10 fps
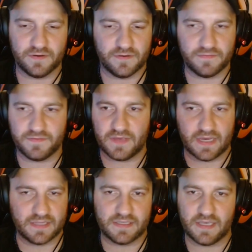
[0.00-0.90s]
or
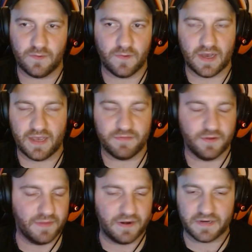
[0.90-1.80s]
fiance wife.
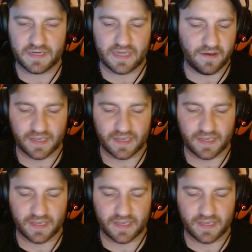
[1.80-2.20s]
They're married now.